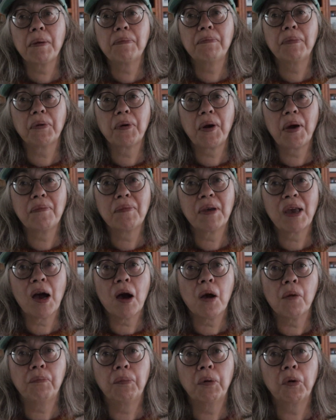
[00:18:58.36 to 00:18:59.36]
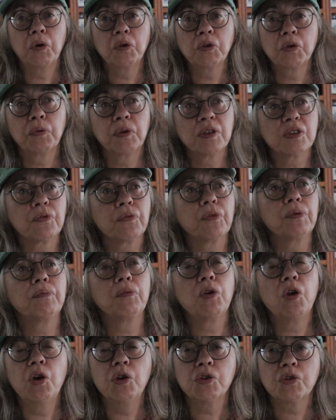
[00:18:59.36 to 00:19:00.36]
peperomia I bought was
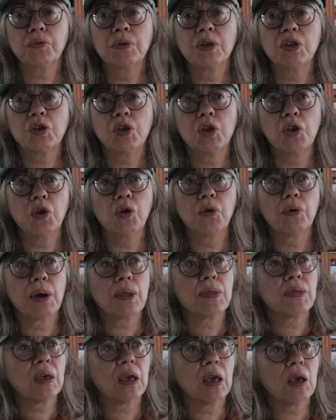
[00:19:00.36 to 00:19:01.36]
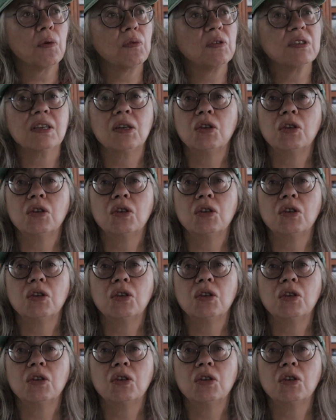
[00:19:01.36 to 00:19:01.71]
from Nursery to You. I think it was